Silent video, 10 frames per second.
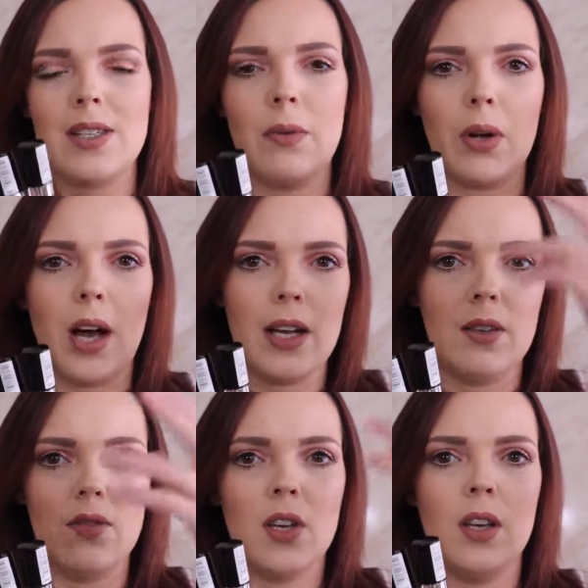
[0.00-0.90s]
They would kind
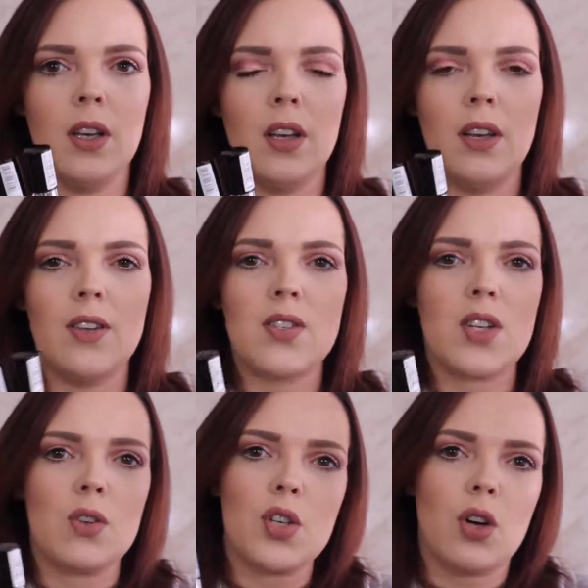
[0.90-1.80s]
of
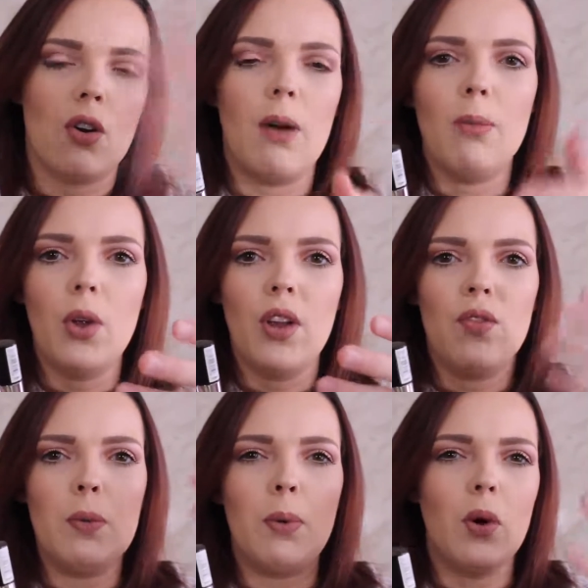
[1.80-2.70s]
start to crumble
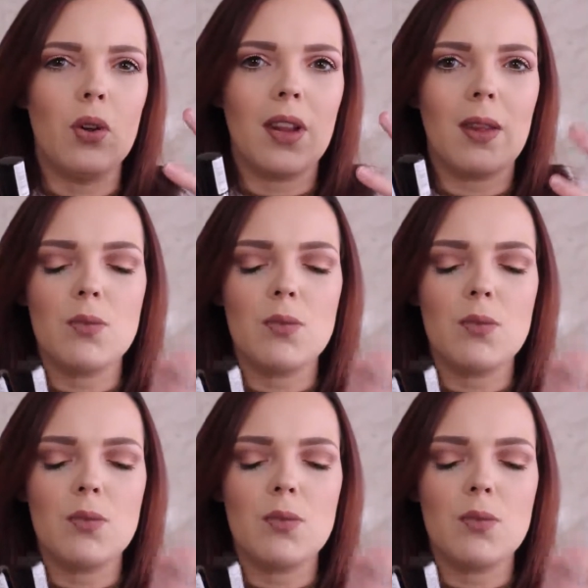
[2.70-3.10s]
if you pulled at